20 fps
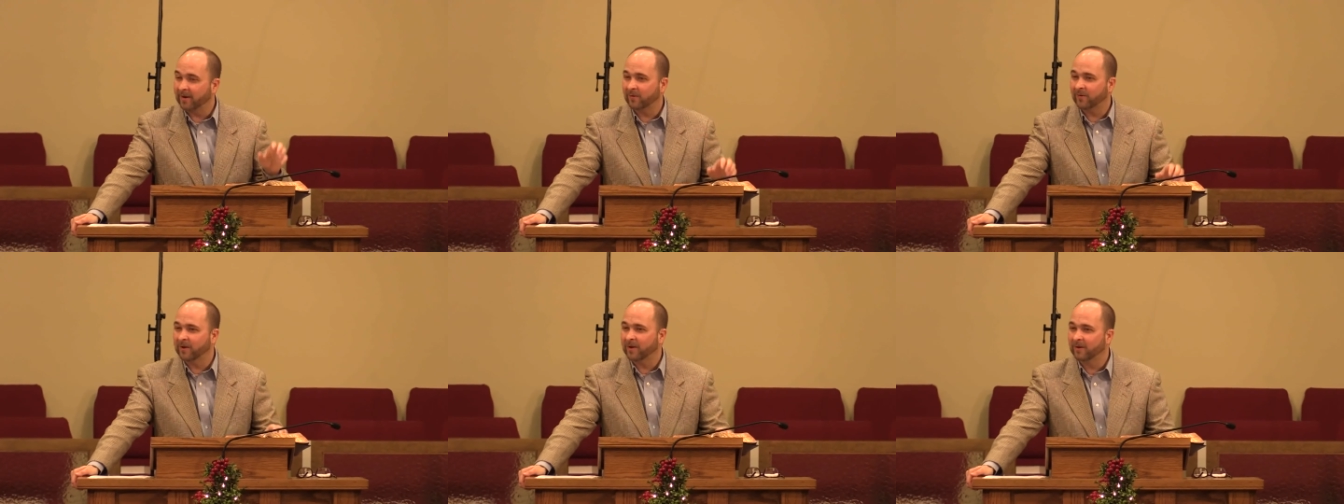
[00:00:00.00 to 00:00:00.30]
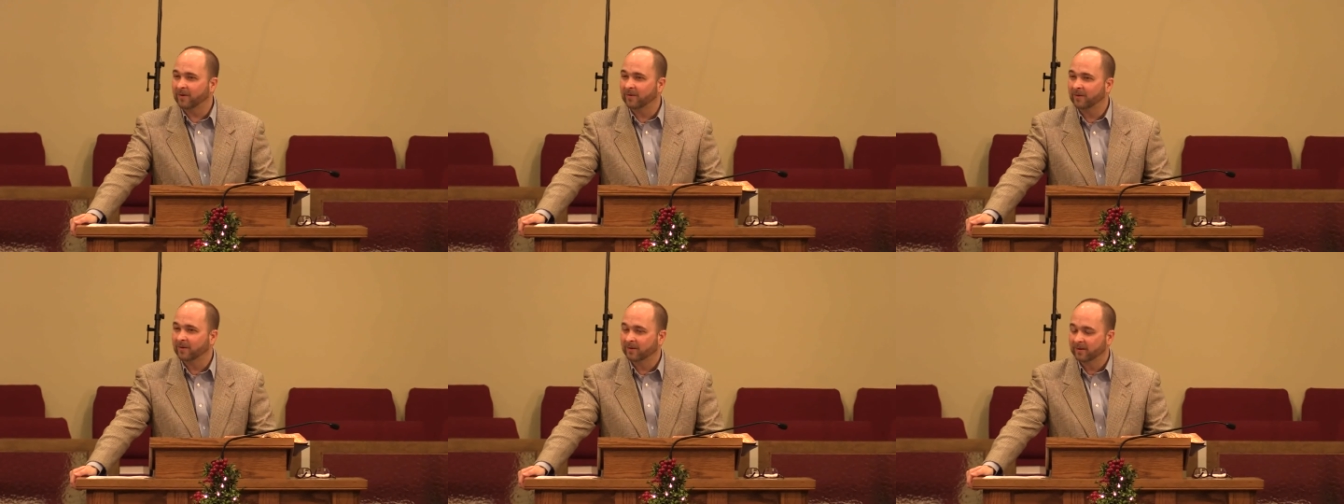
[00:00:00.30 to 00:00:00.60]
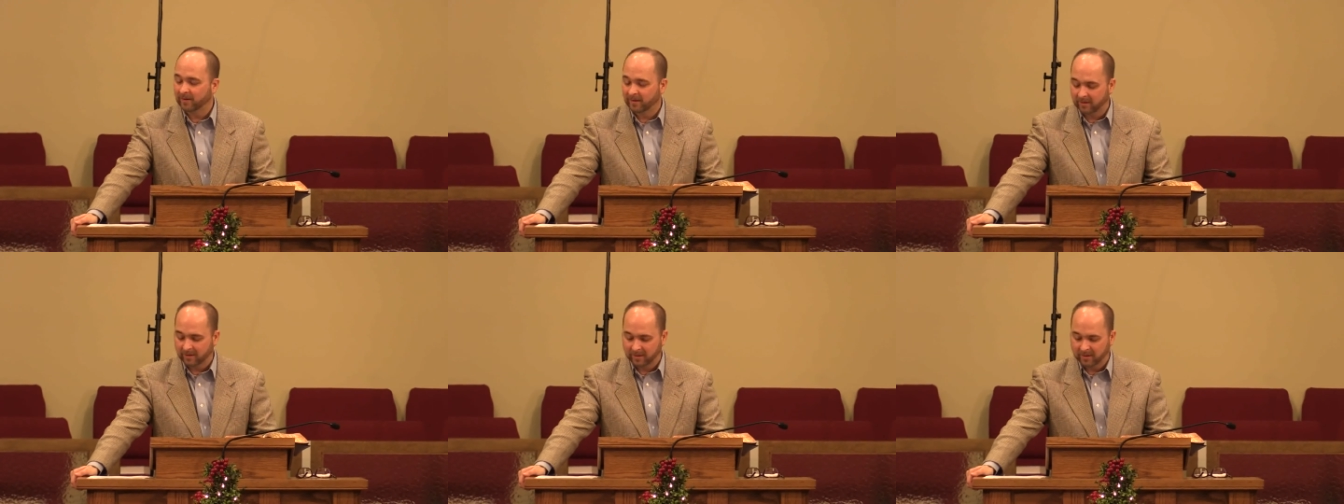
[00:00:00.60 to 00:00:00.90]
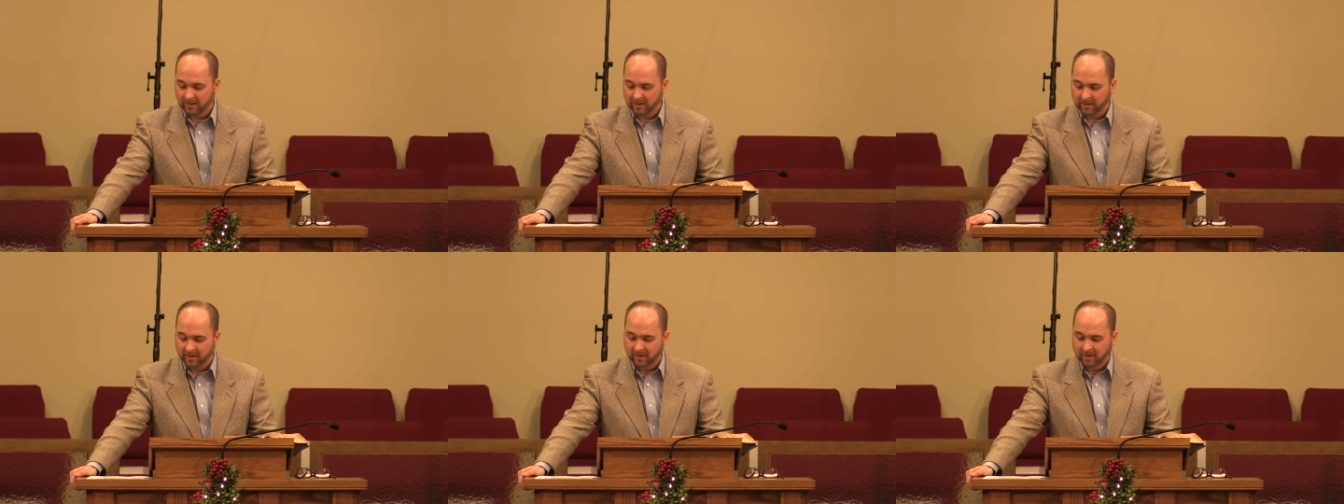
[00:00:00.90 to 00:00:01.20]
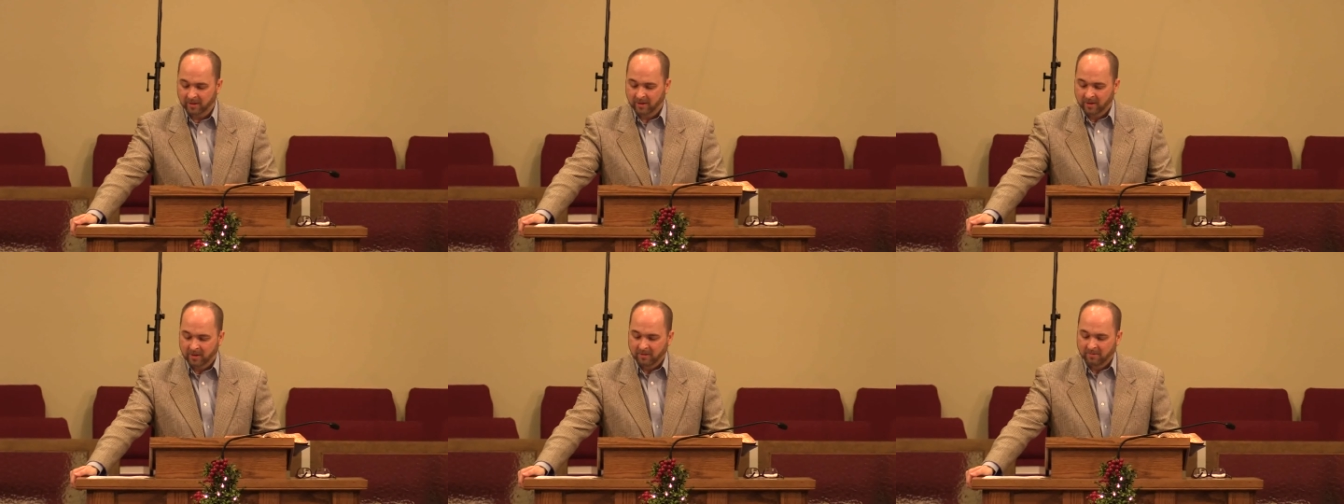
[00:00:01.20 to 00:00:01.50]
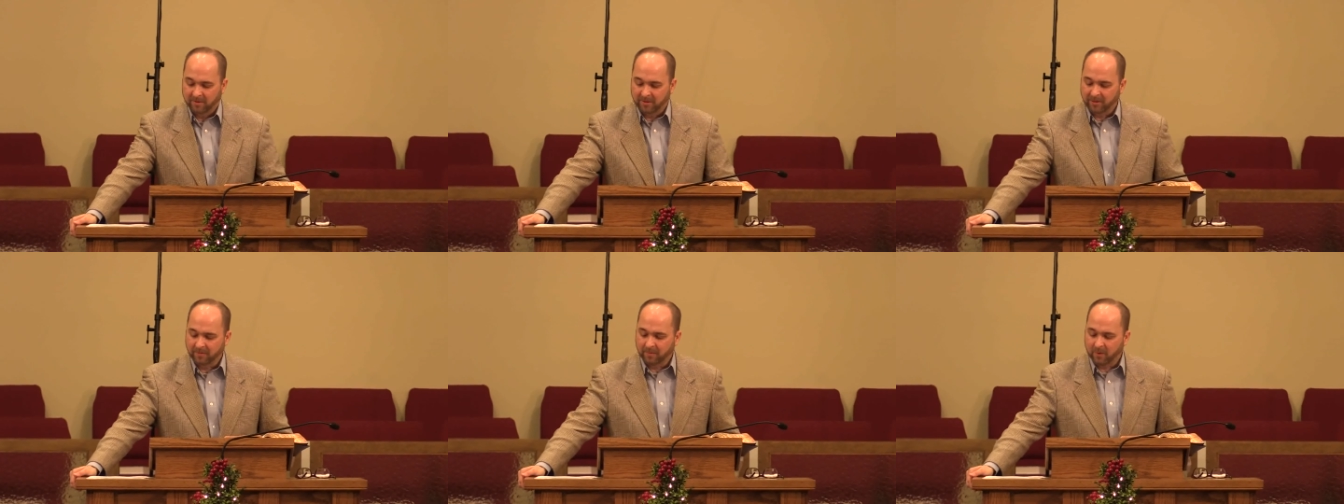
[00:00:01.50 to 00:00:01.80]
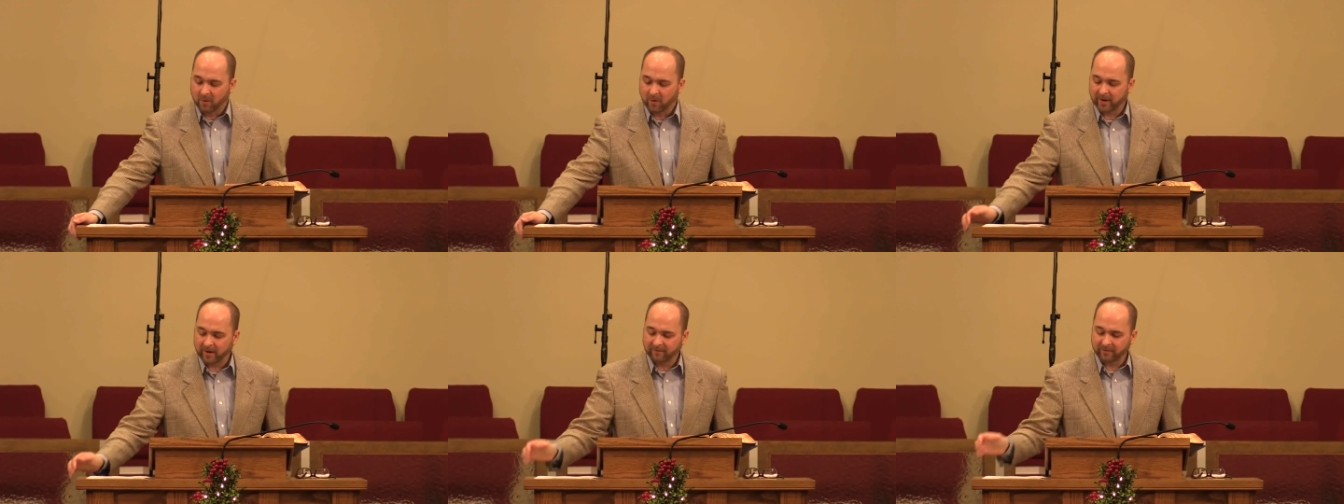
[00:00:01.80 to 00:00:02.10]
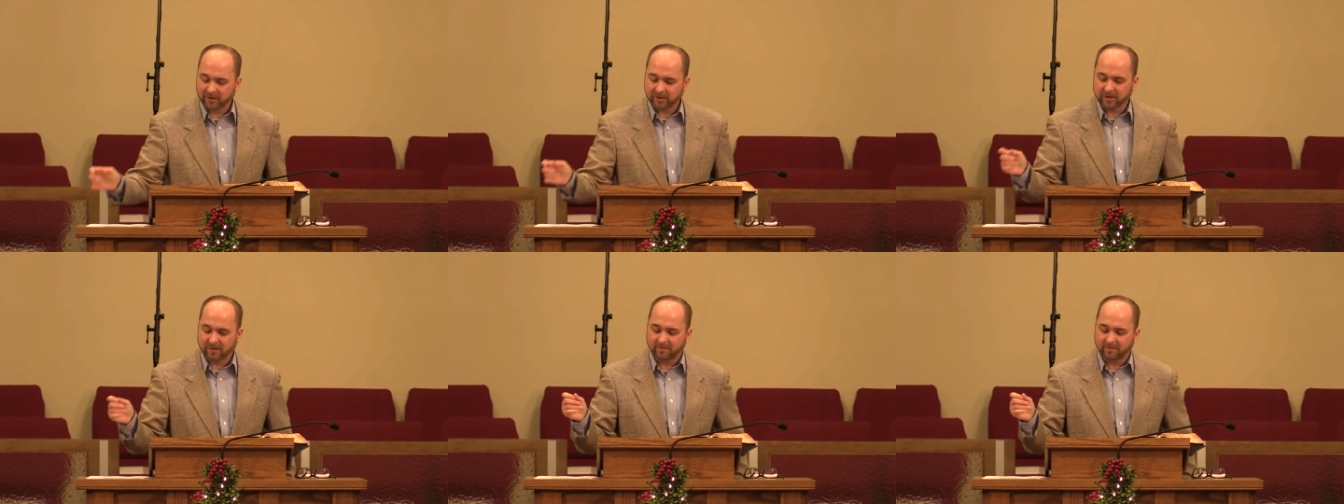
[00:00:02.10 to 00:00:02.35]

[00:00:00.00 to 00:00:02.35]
I don't know. But the point of verse